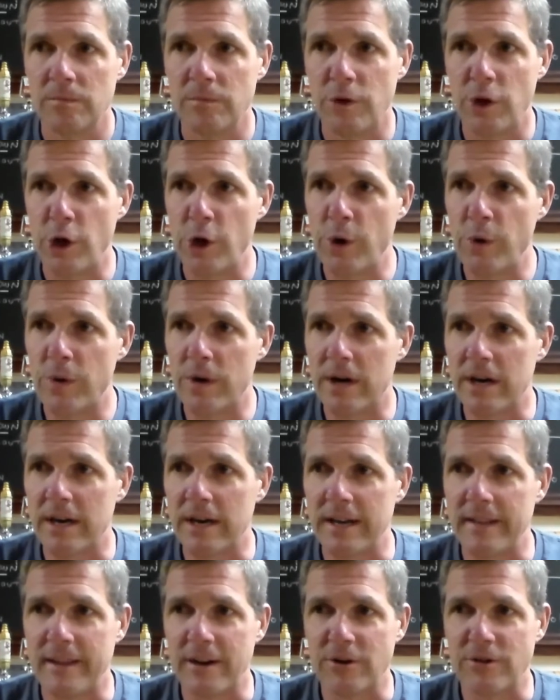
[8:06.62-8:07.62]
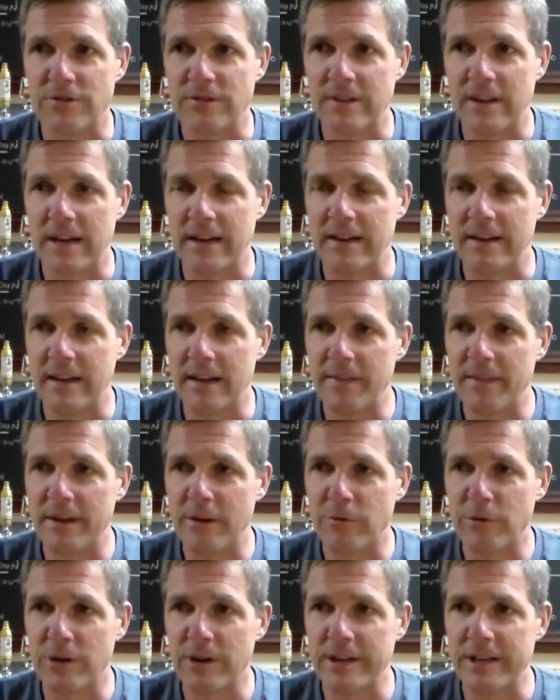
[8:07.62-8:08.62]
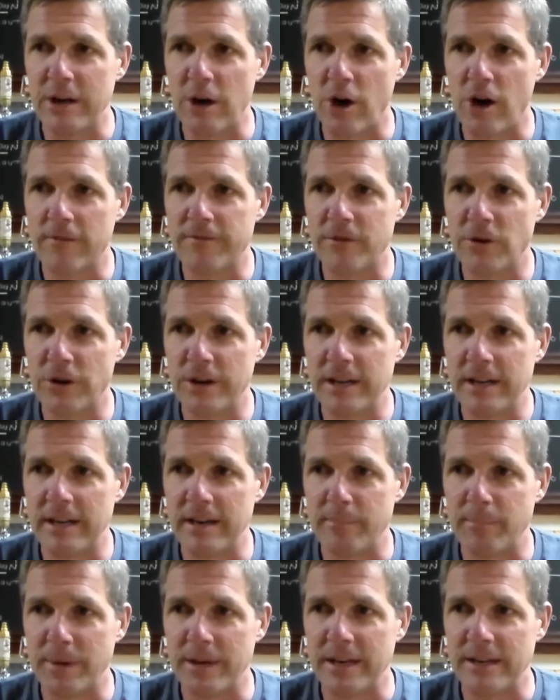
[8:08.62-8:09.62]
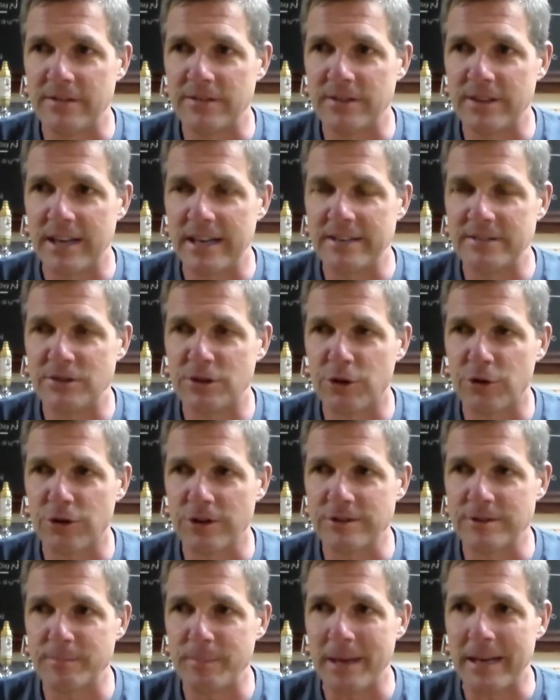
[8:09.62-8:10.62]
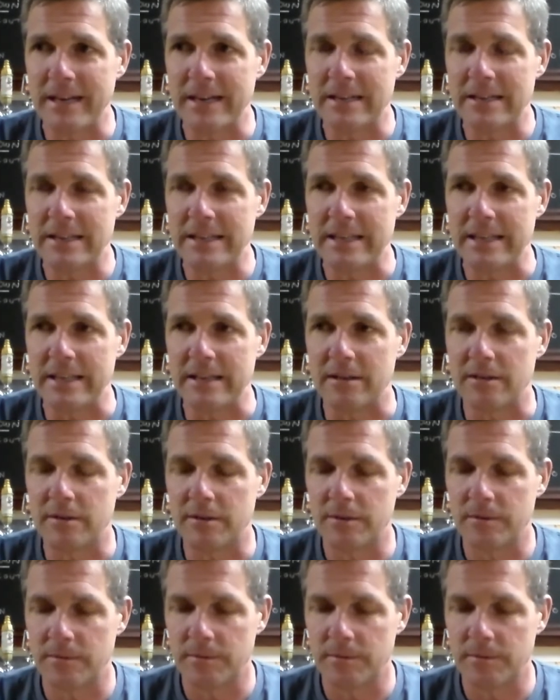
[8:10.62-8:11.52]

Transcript: No, there's nothing really off on it, but it's nice, crisp, and clean.